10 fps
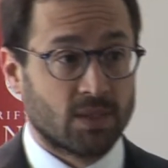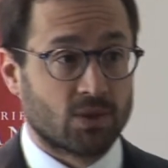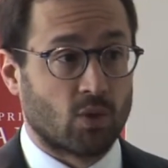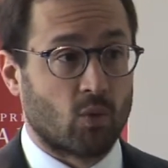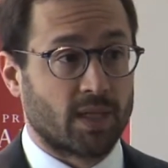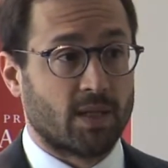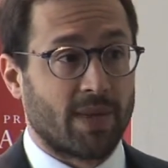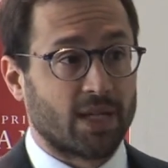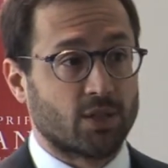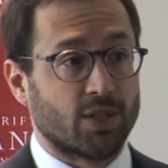so what the
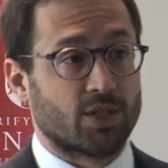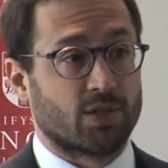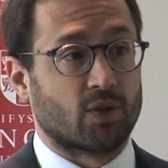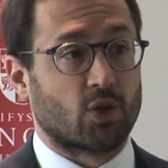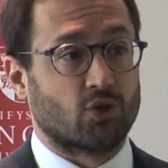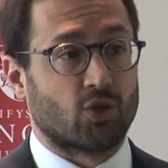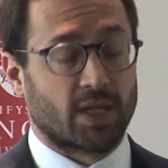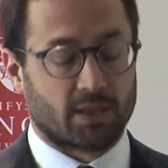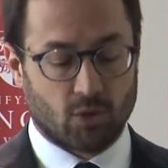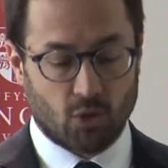main conditions of the
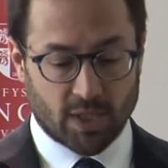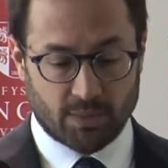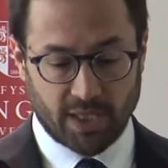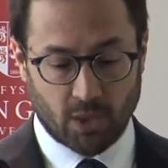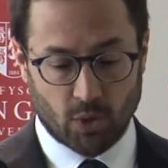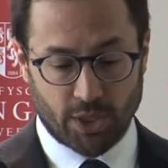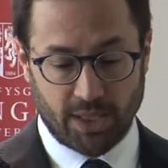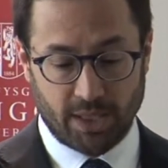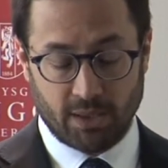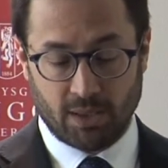contract, who has been the
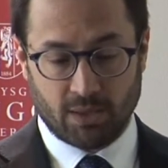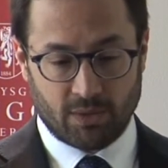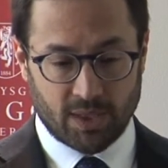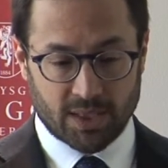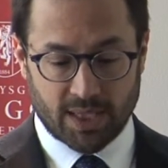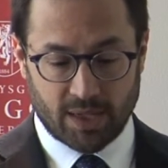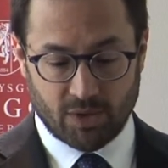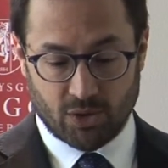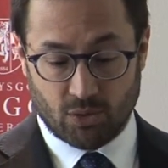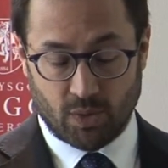awardee, things I have
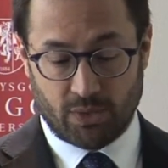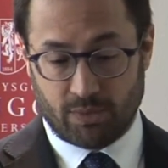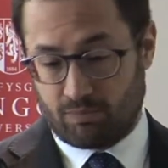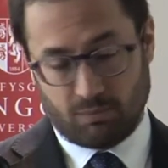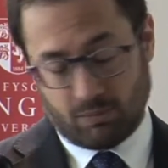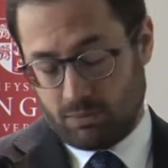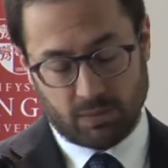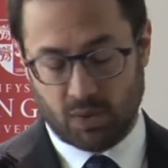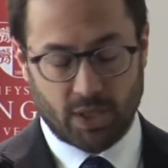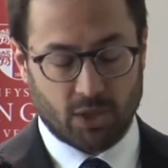issues with,
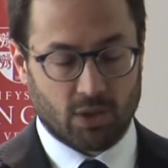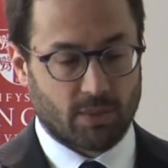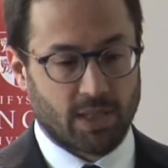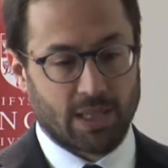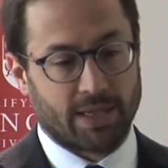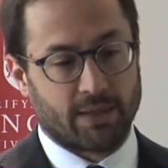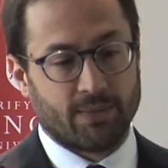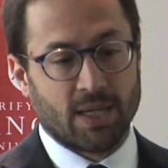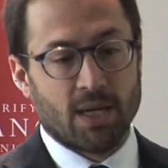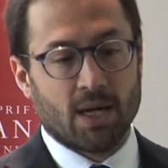but we can talk about that later.
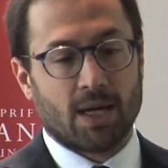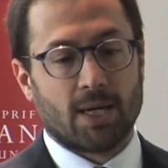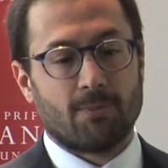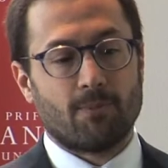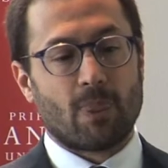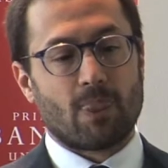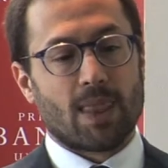Um,